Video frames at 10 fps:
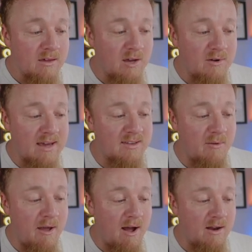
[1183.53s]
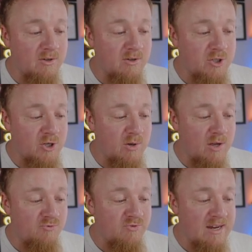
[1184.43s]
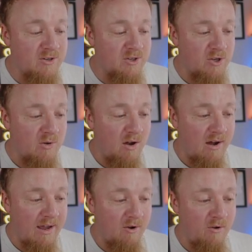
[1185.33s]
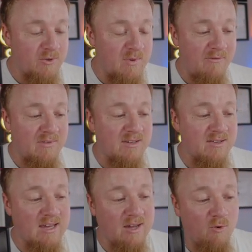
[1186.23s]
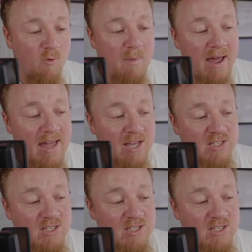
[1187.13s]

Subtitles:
So next to our undo and redo icons, we have this thing called page.